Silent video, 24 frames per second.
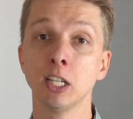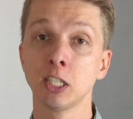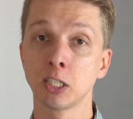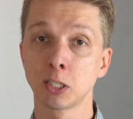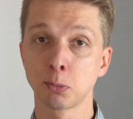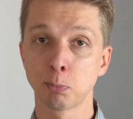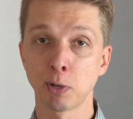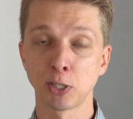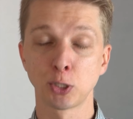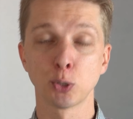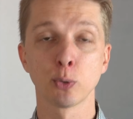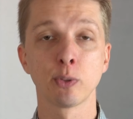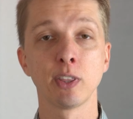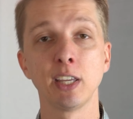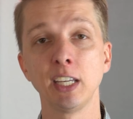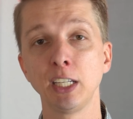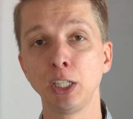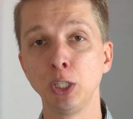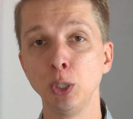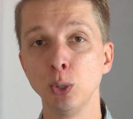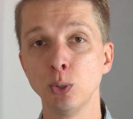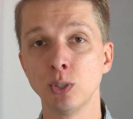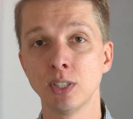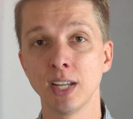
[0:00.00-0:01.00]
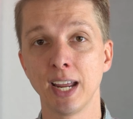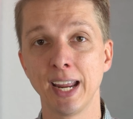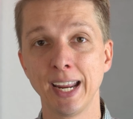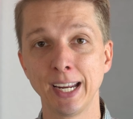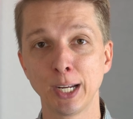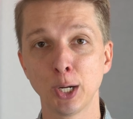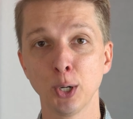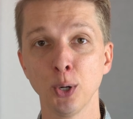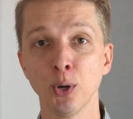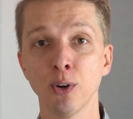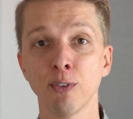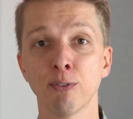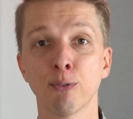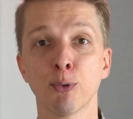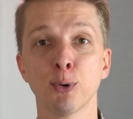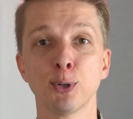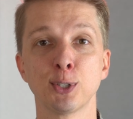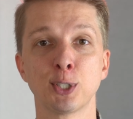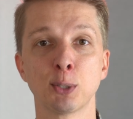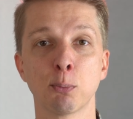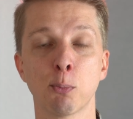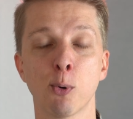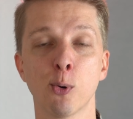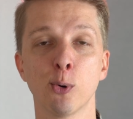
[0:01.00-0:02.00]
Special thank you to Anker for
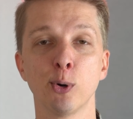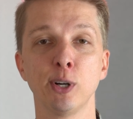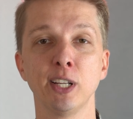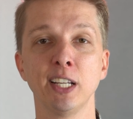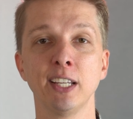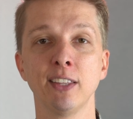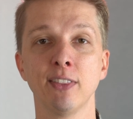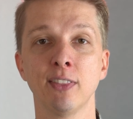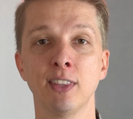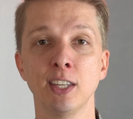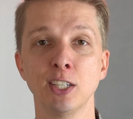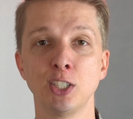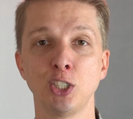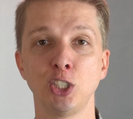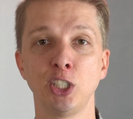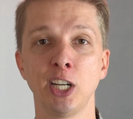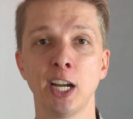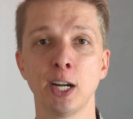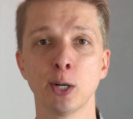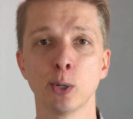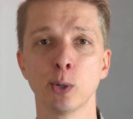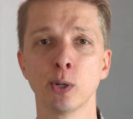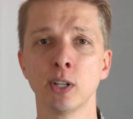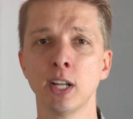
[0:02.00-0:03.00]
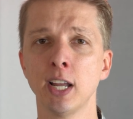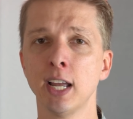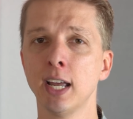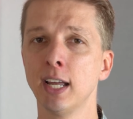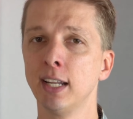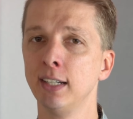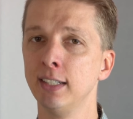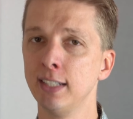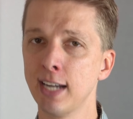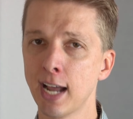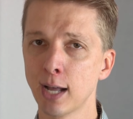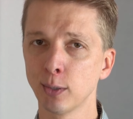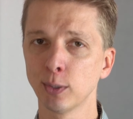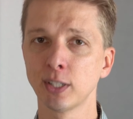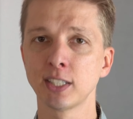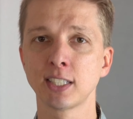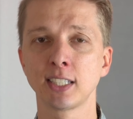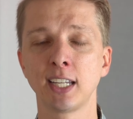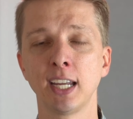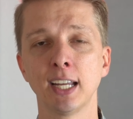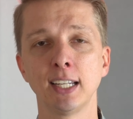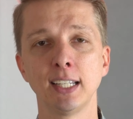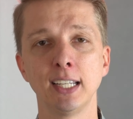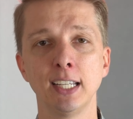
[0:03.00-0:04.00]
supporting this channel. Now let's
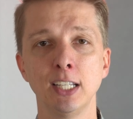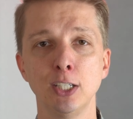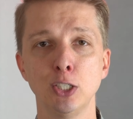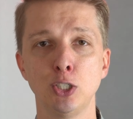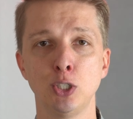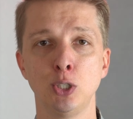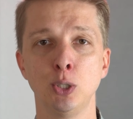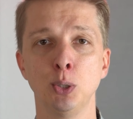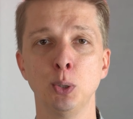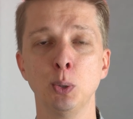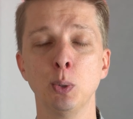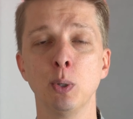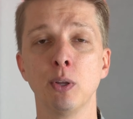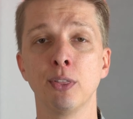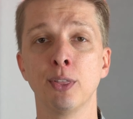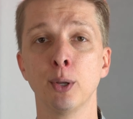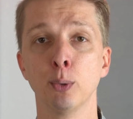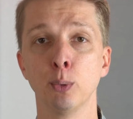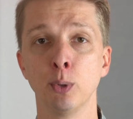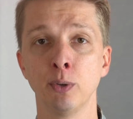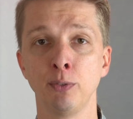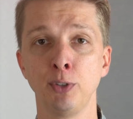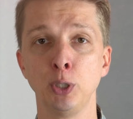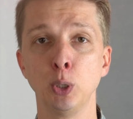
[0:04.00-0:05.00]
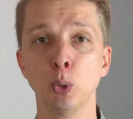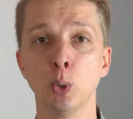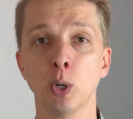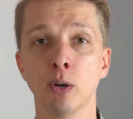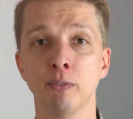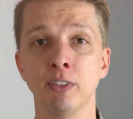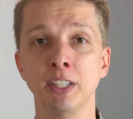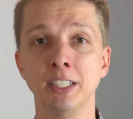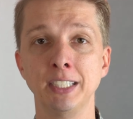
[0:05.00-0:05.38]
get into the review of the